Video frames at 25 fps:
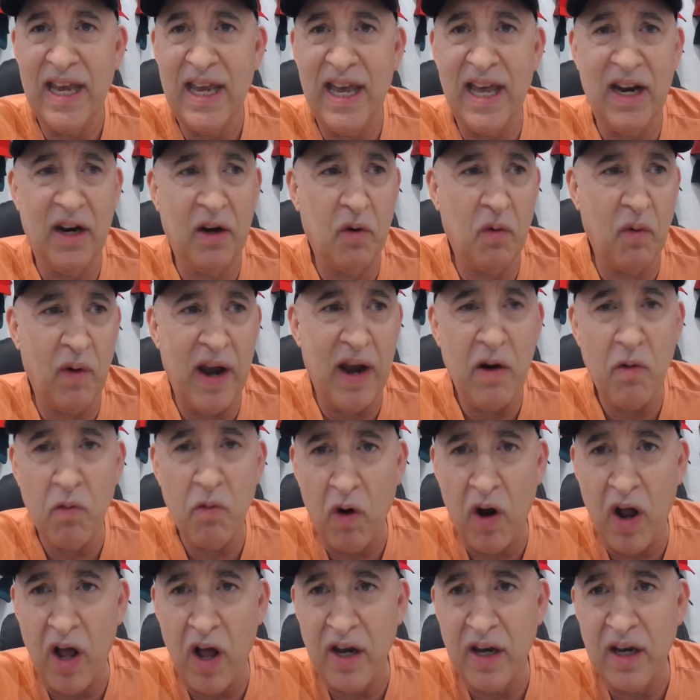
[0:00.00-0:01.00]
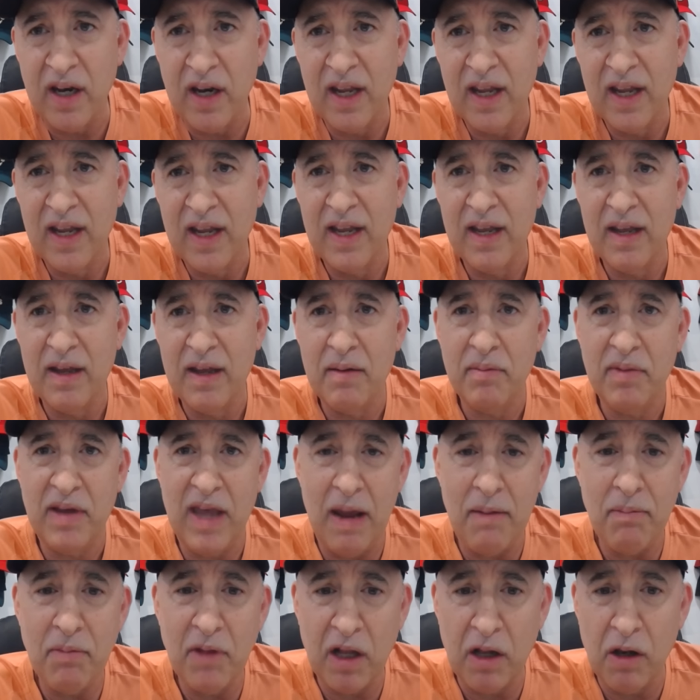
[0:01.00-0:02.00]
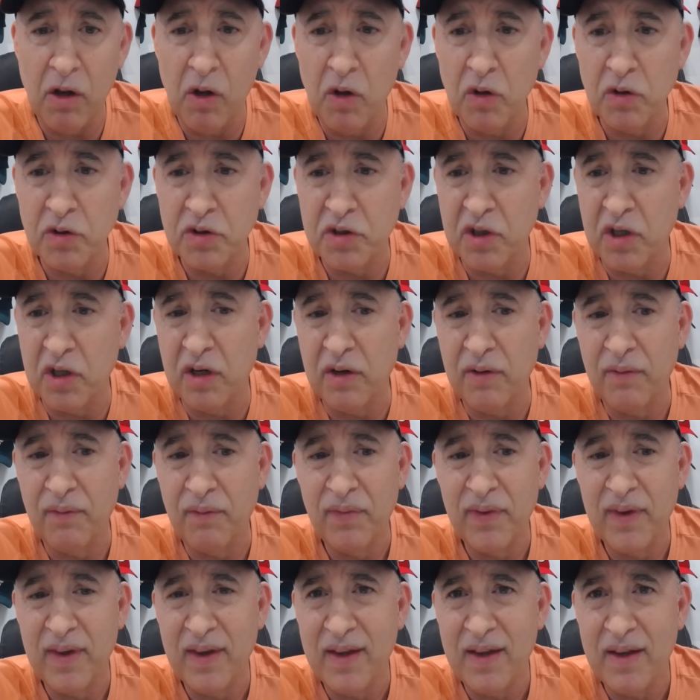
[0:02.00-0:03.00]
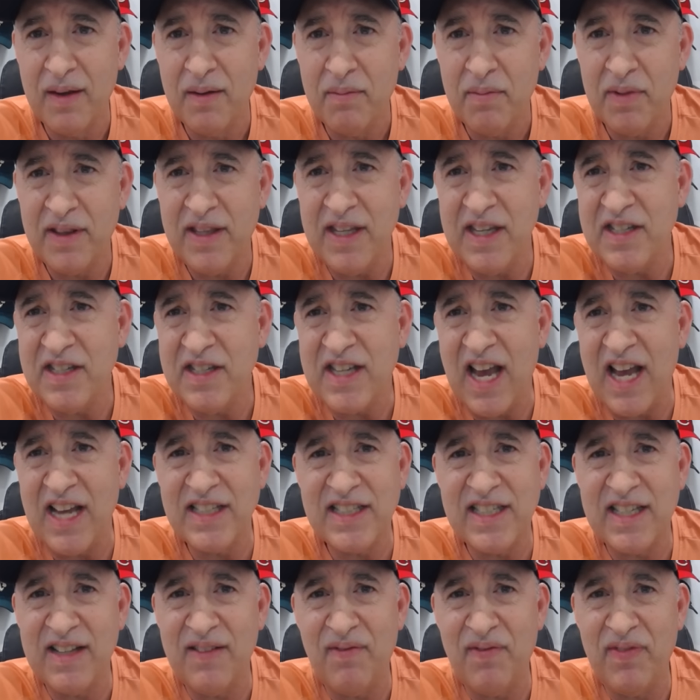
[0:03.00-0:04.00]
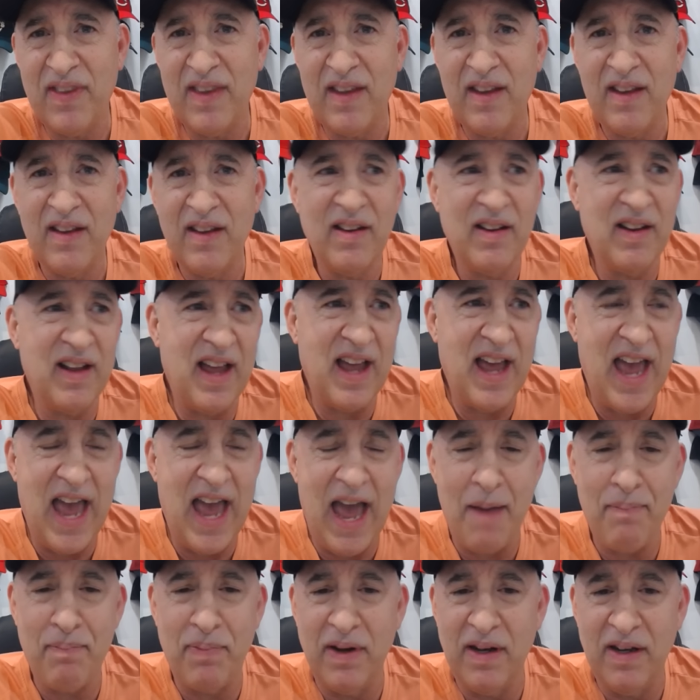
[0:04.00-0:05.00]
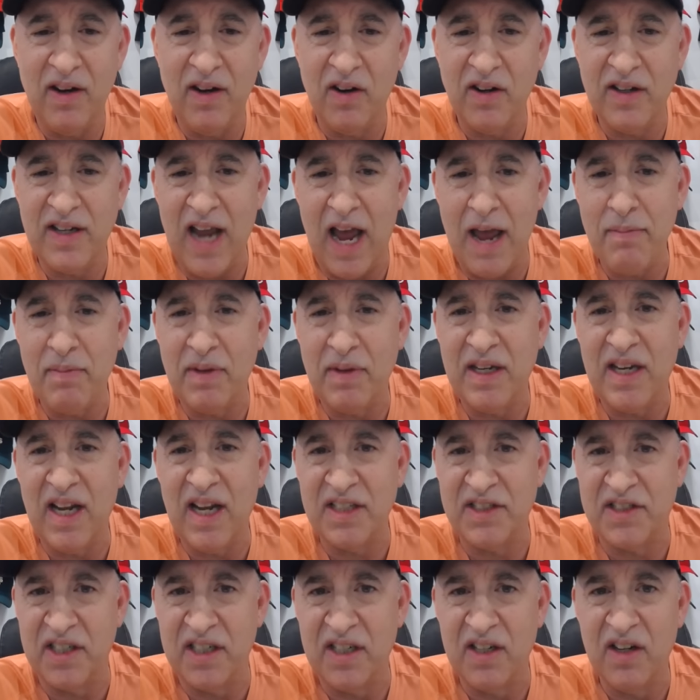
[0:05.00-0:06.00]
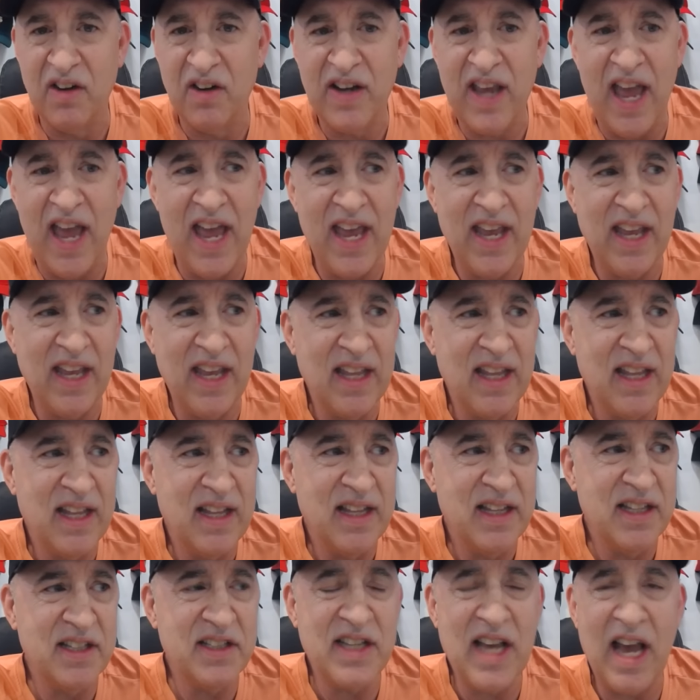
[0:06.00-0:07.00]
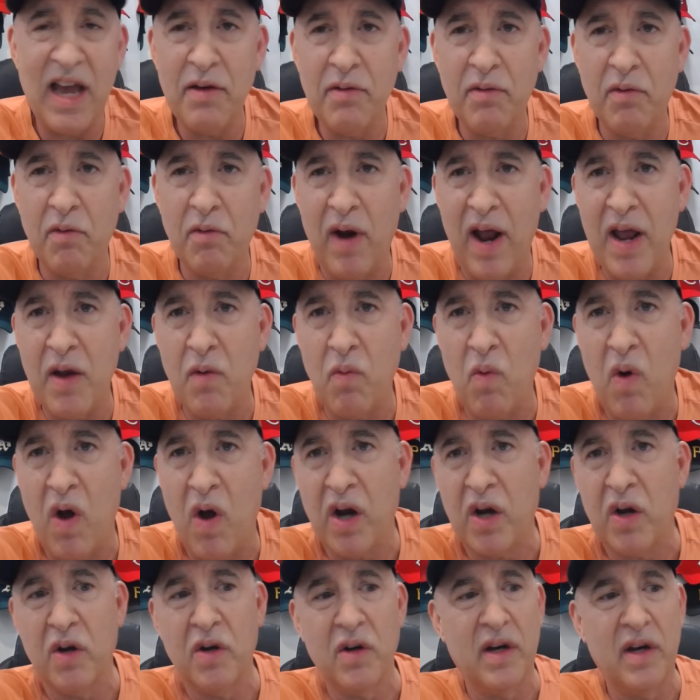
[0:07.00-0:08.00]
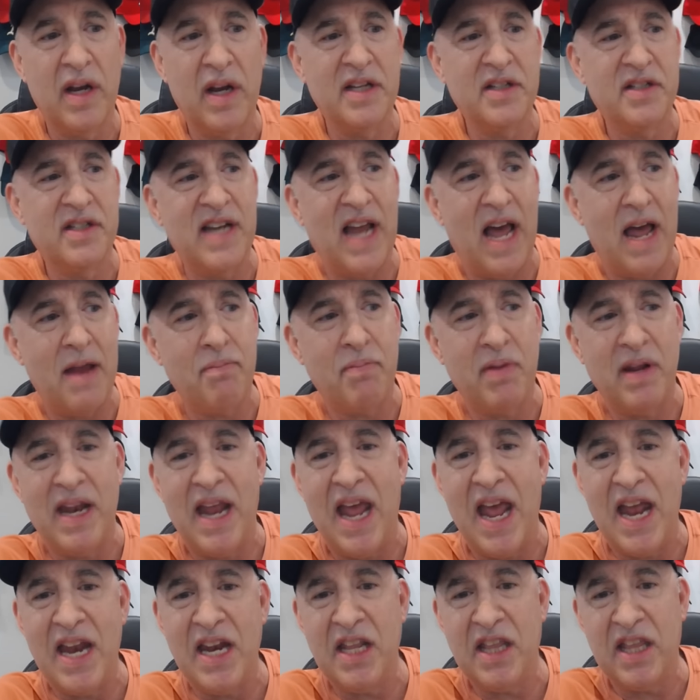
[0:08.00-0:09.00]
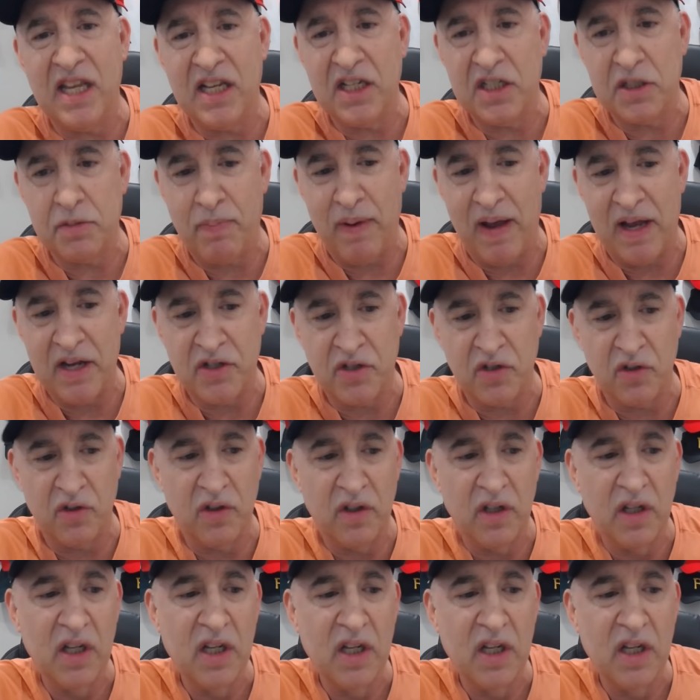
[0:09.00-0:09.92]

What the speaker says: he had a great run, became the closer, but these guys happen, they're a dime a dozen, okay? This guy, Ryan Walker, has not been anything special.